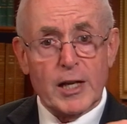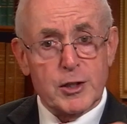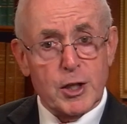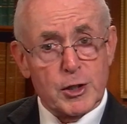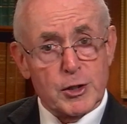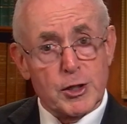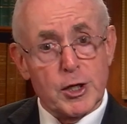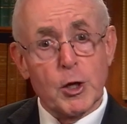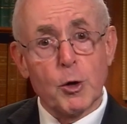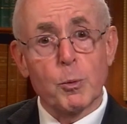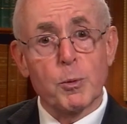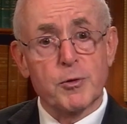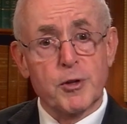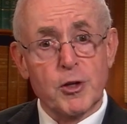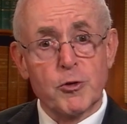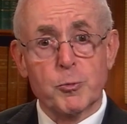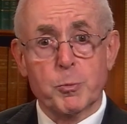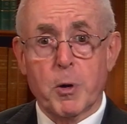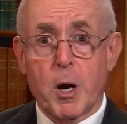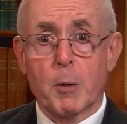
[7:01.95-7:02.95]
to deal with
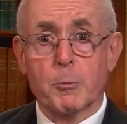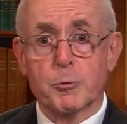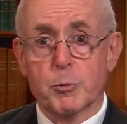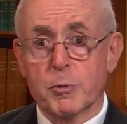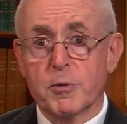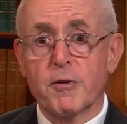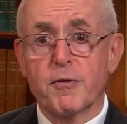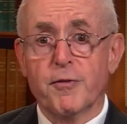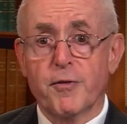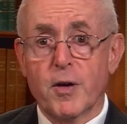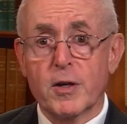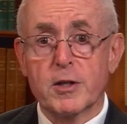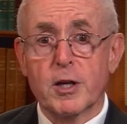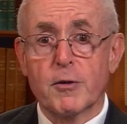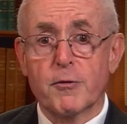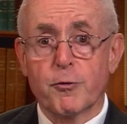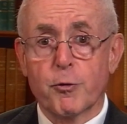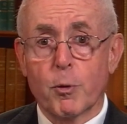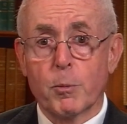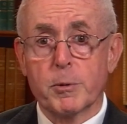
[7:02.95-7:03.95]
these problems with the funding
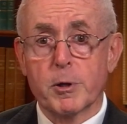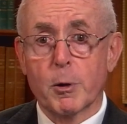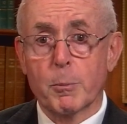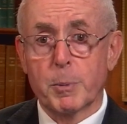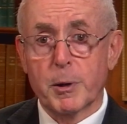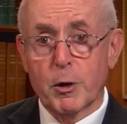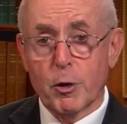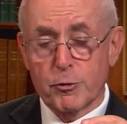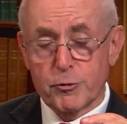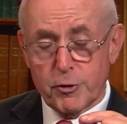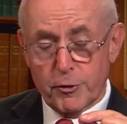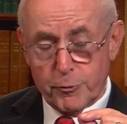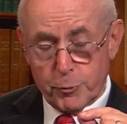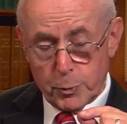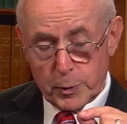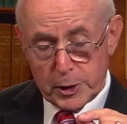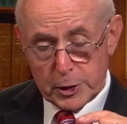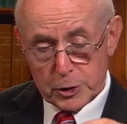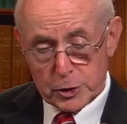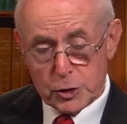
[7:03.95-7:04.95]
formula, because if
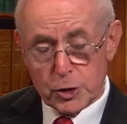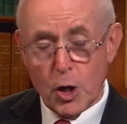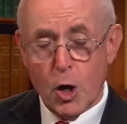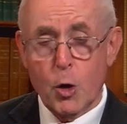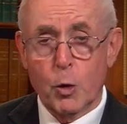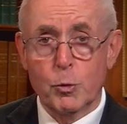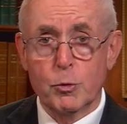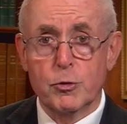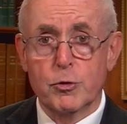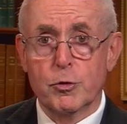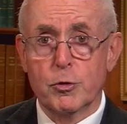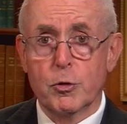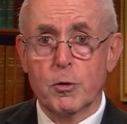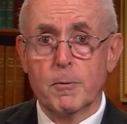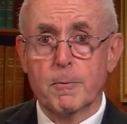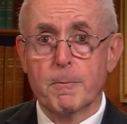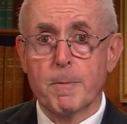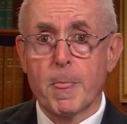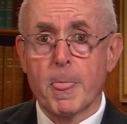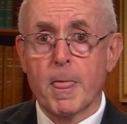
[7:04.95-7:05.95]
we don't,
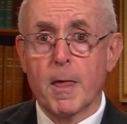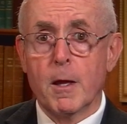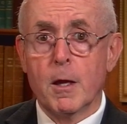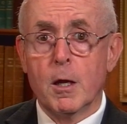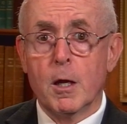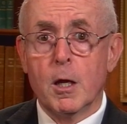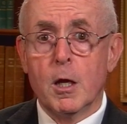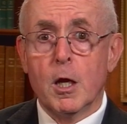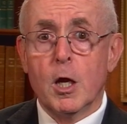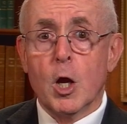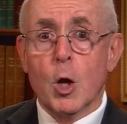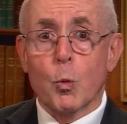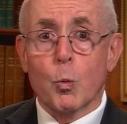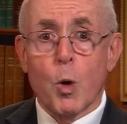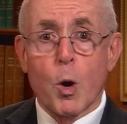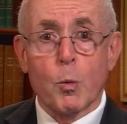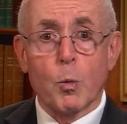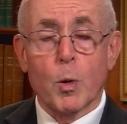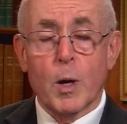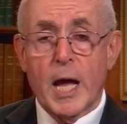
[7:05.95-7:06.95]

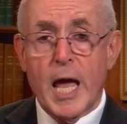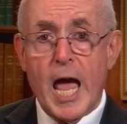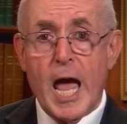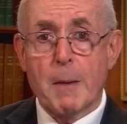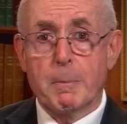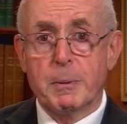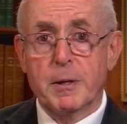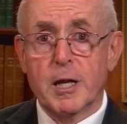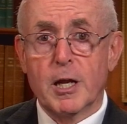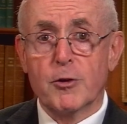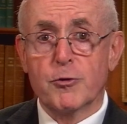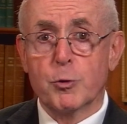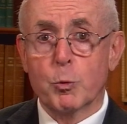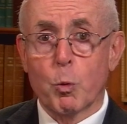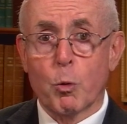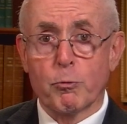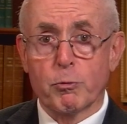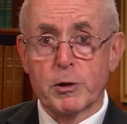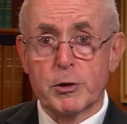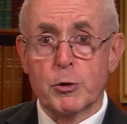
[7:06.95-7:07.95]
what will happen is it
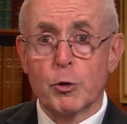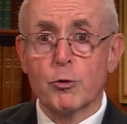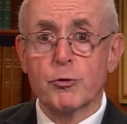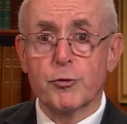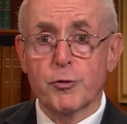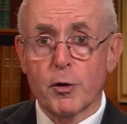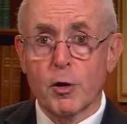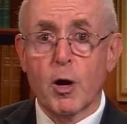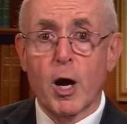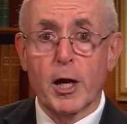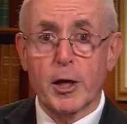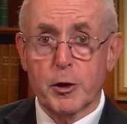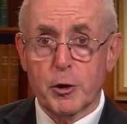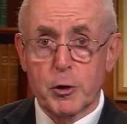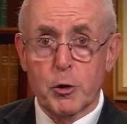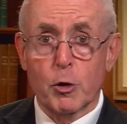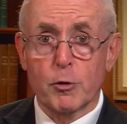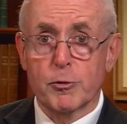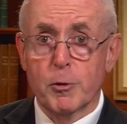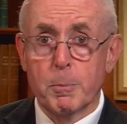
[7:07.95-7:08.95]
will reduce the
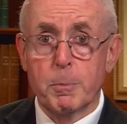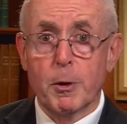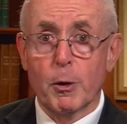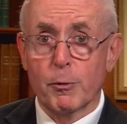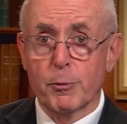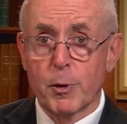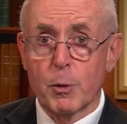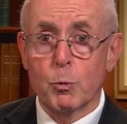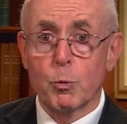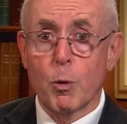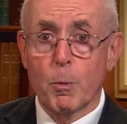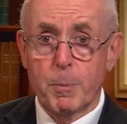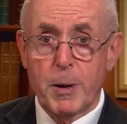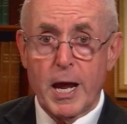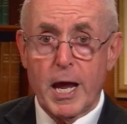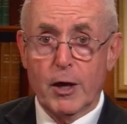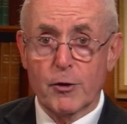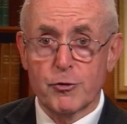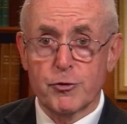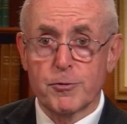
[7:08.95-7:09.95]
likelihood the bill that will
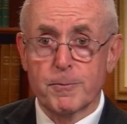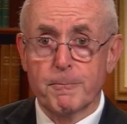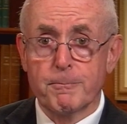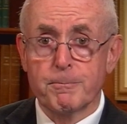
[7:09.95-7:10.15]
pass.